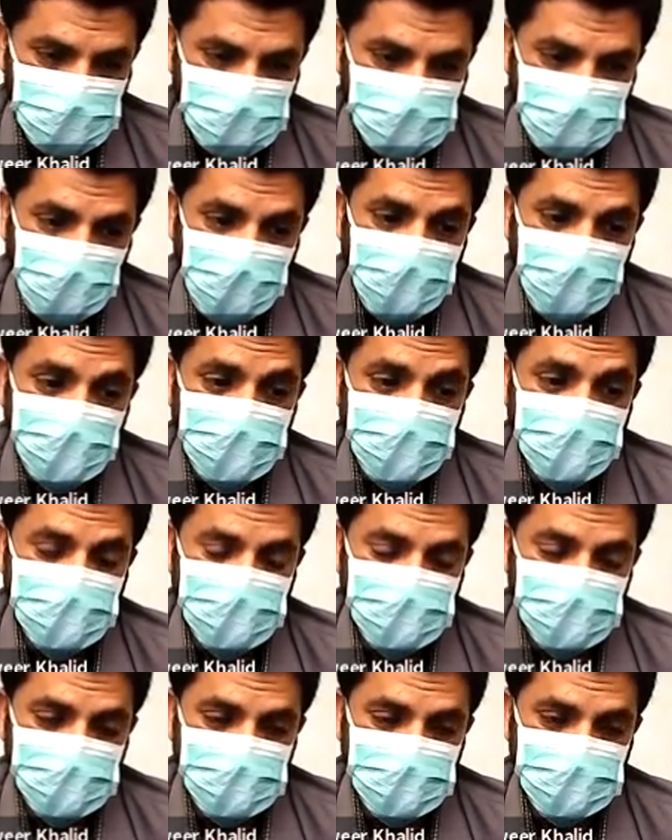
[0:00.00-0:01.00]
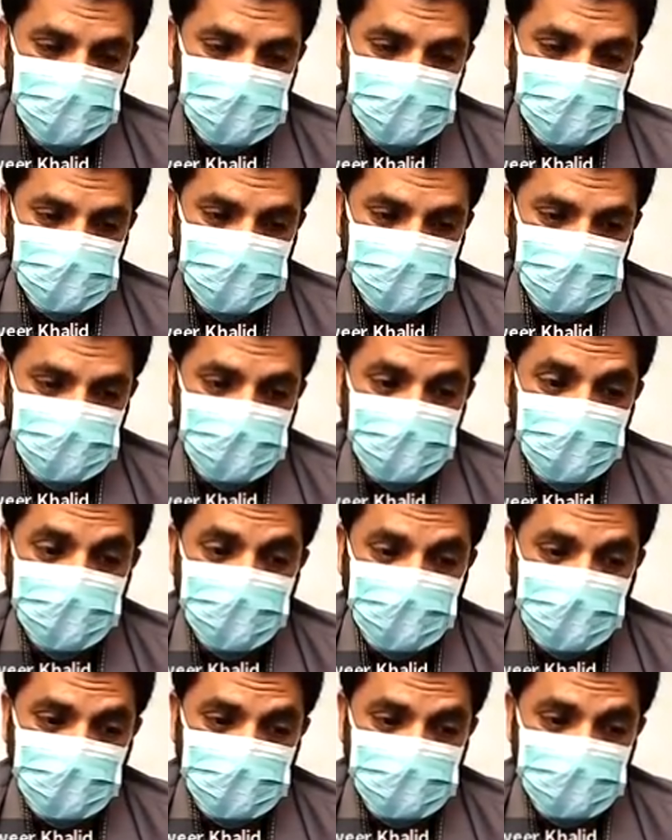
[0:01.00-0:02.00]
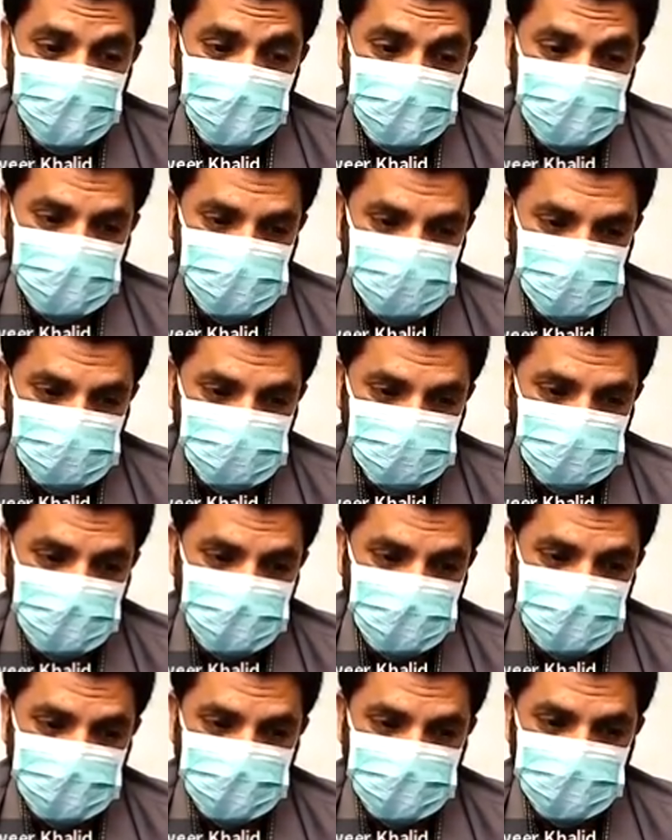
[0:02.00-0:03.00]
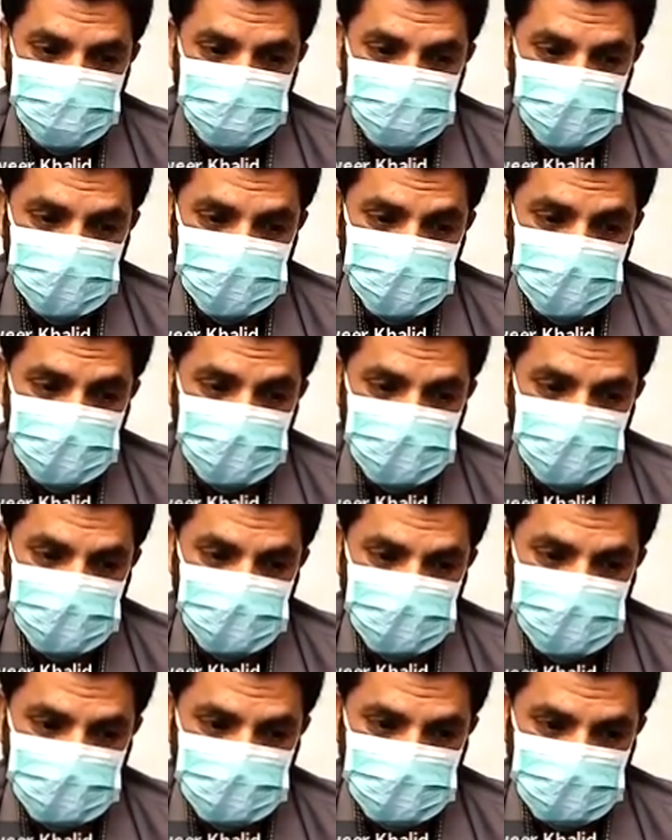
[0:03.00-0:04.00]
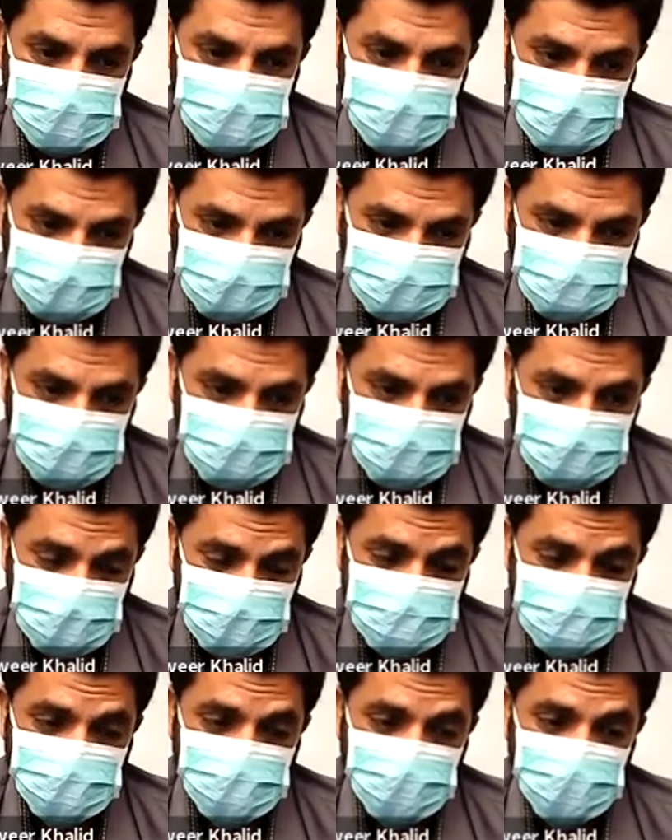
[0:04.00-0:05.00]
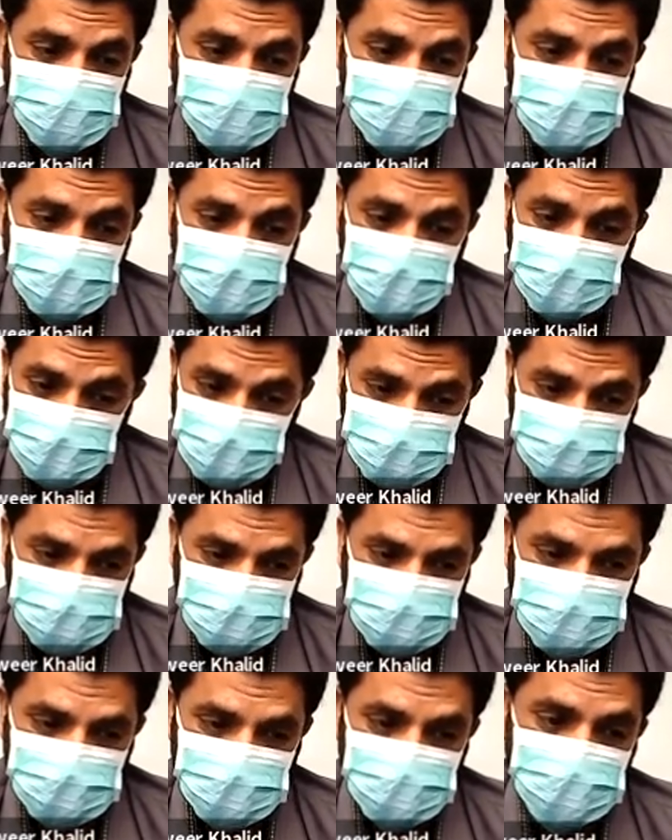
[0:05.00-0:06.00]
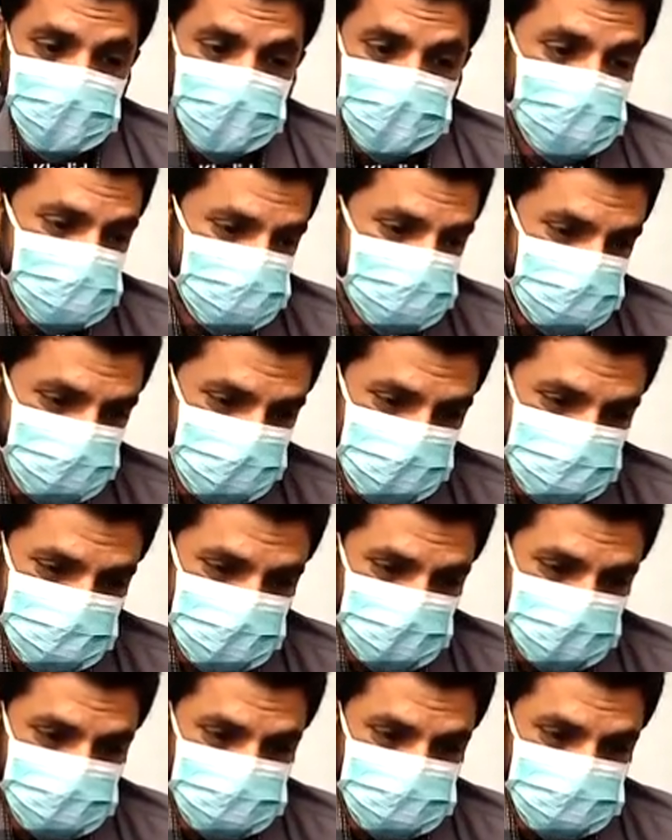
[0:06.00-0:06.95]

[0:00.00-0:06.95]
and it can be a portal of entry for the bacteria from the gut to the vessel.